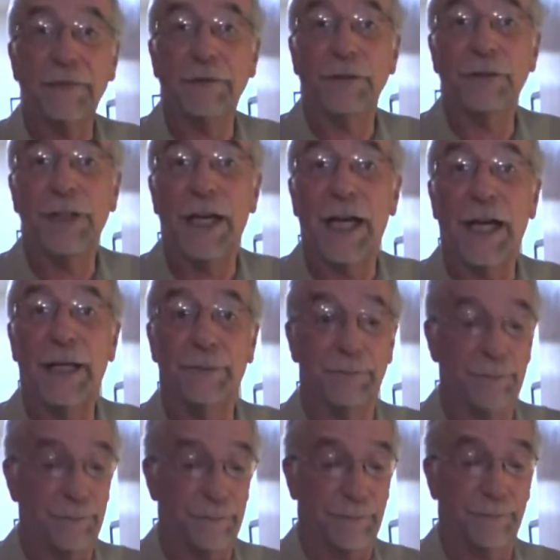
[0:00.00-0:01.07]
you
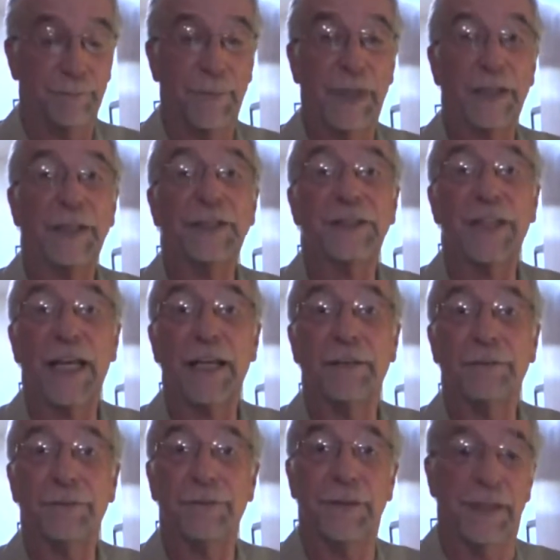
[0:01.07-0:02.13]
time, make it
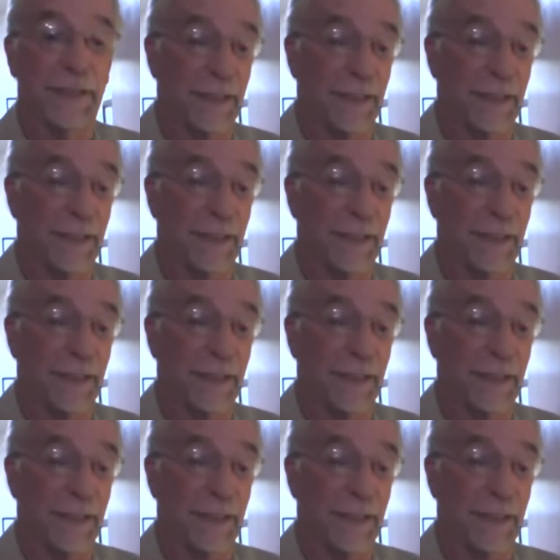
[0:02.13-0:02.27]
safe,